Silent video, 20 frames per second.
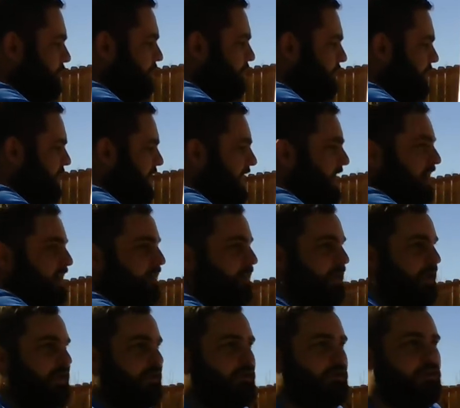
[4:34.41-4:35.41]

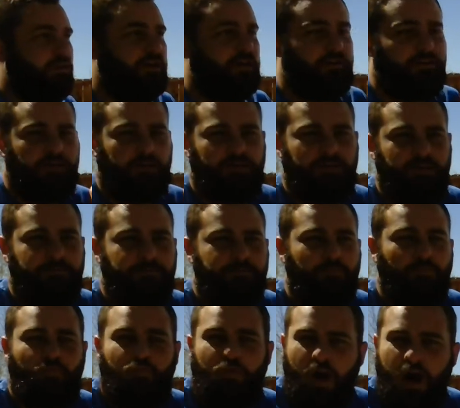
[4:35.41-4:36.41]
they can look at the
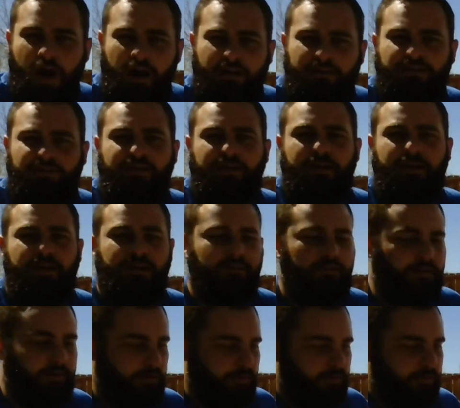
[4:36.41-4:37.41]
rocks and
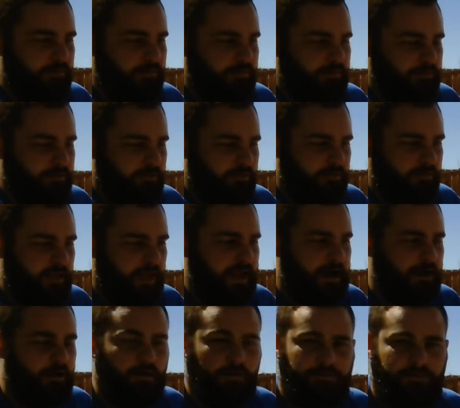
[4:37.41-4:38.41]
the
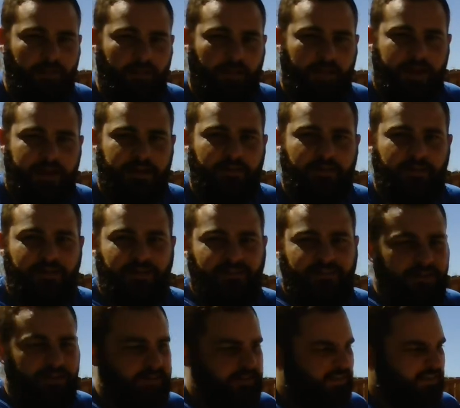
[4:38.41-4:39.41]
layout of the land, and they
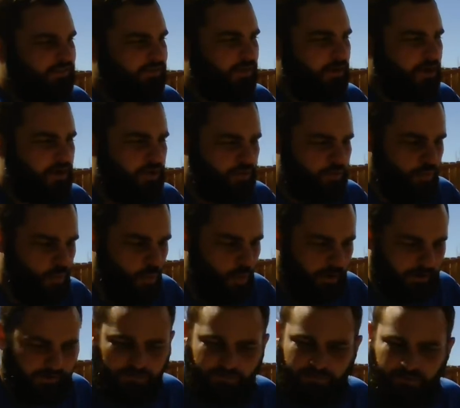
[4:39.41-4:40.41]
see these
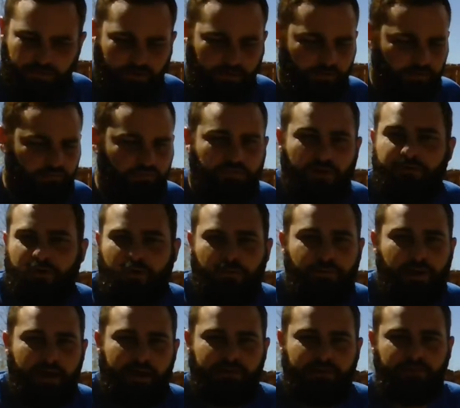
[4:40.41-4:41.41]
once
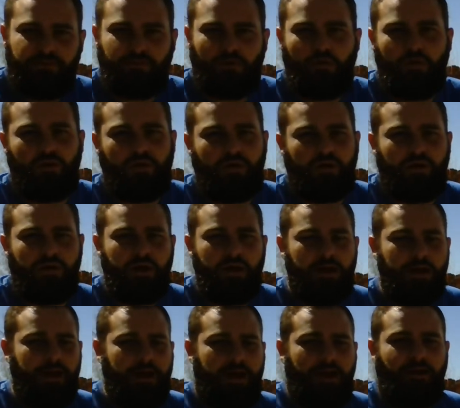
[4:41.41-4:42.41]
riverbeds or
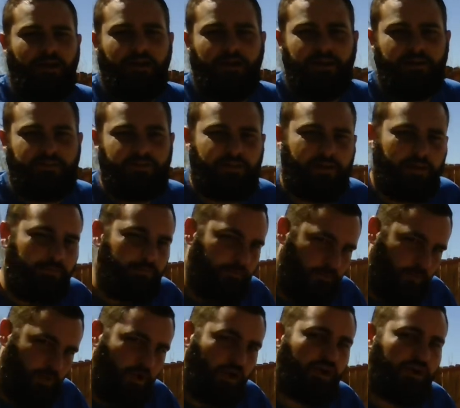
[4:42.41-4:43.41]
areas that
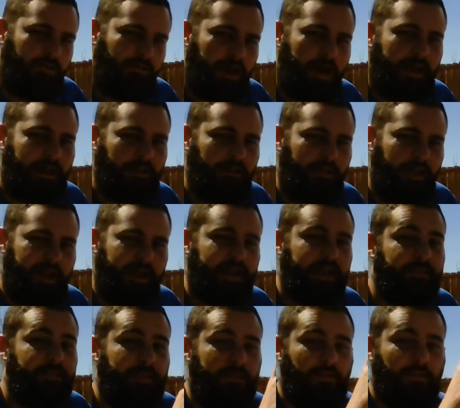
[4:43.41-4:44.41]
could have had a lake,
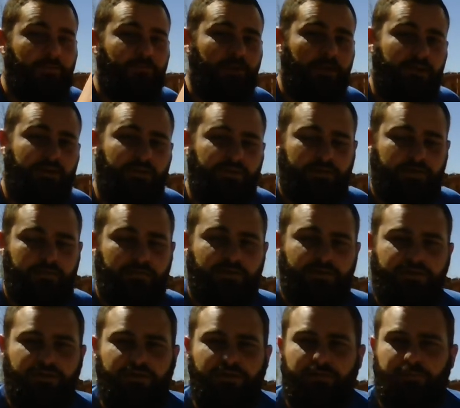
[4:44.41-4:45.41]
and they look very similar
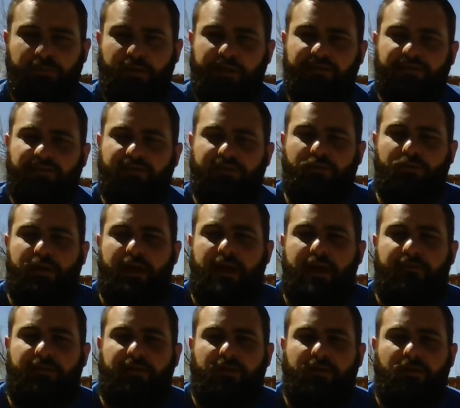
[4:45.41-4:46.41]
to the places that we
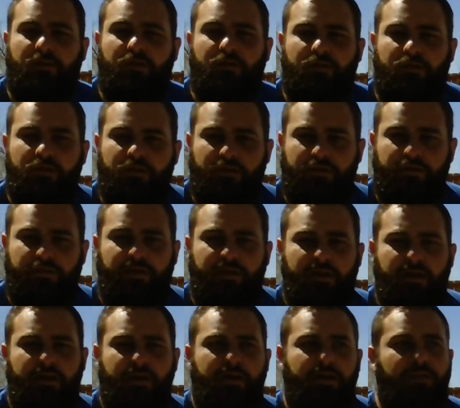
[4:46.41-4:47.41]
have here on Earth
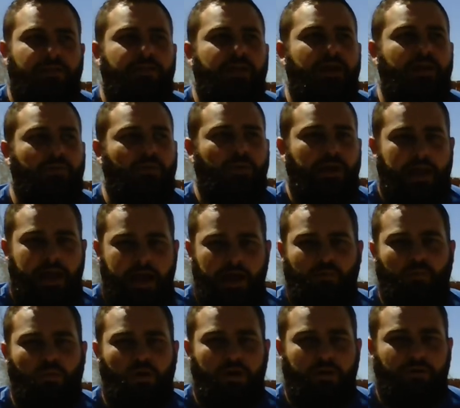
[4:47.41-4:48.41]
that we had
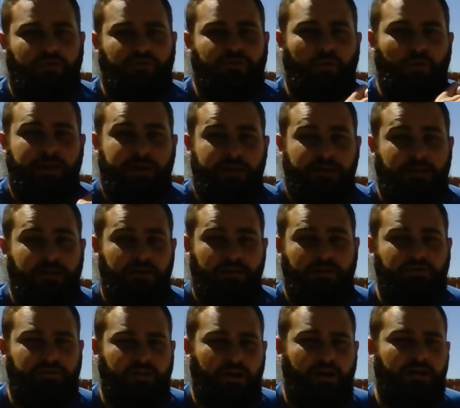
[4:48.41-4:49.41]
water. So here in
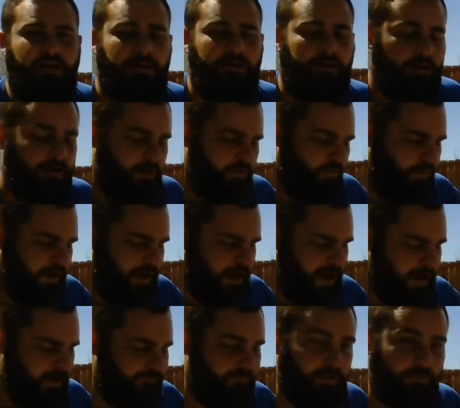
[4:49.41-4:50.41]
Utah, we
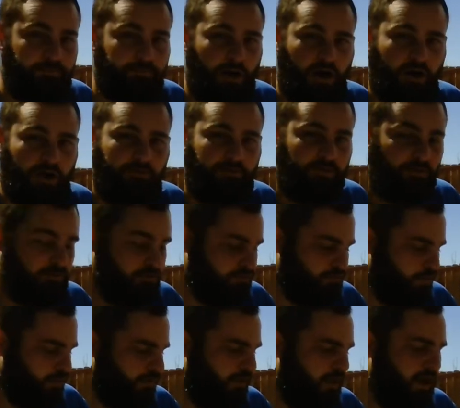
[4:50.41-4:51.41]
have the Bonneville
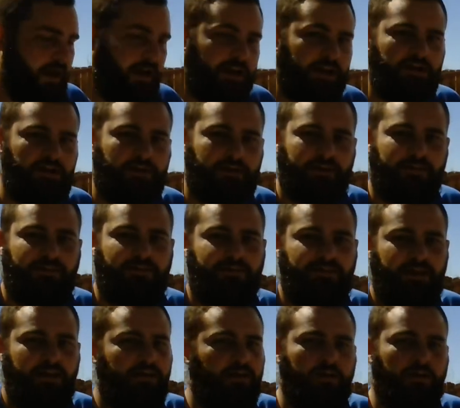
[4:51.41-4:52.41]
shoreline, and you can
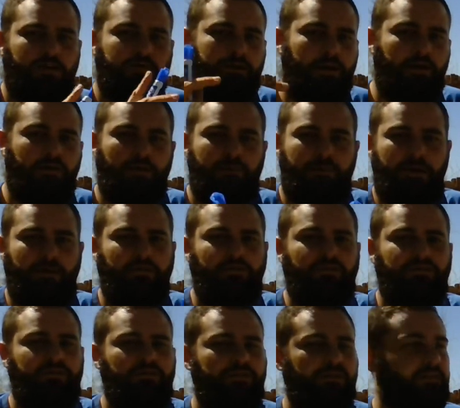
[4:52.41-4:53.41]
see it all around the
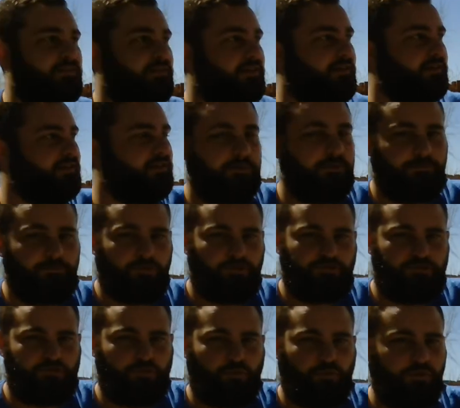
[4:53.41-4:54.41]
mountains. You can see the different
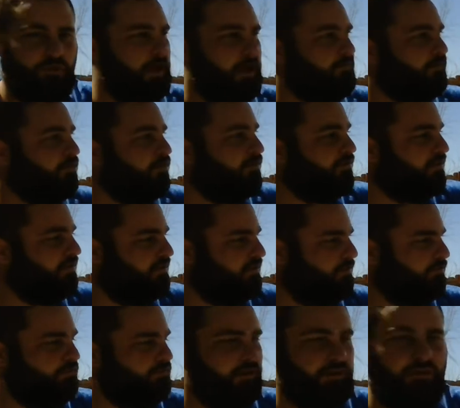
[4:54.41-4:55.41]
shore levels as
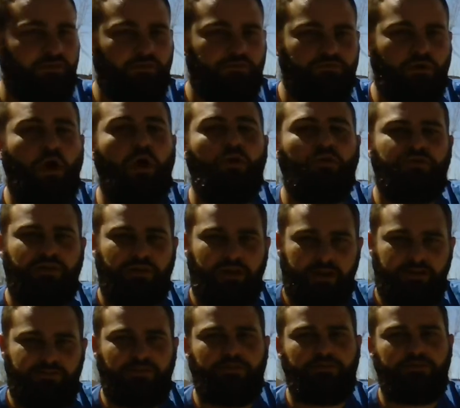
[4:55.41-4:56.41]
it rose and
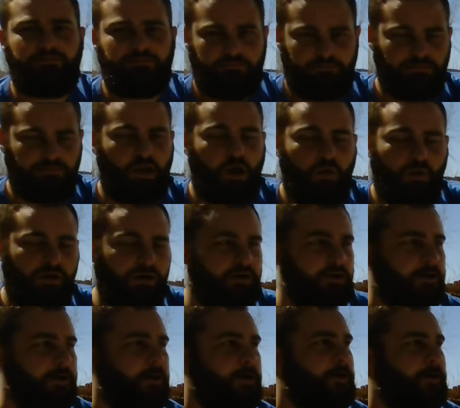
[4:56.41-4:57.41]
as it lowered.
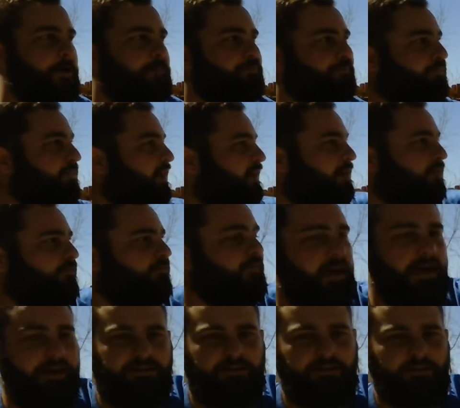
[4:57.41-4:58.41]
In
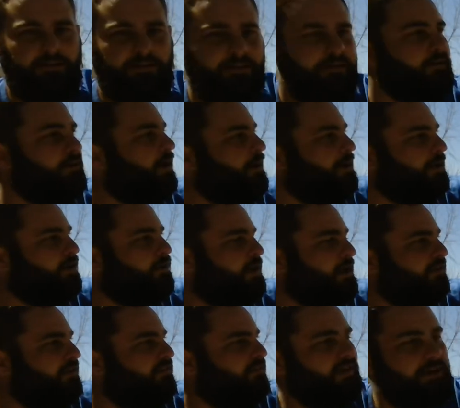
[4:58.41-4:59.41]
fact, you
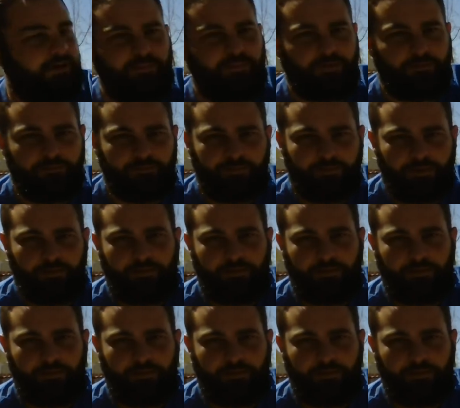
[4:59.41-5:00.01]
can't see it, but the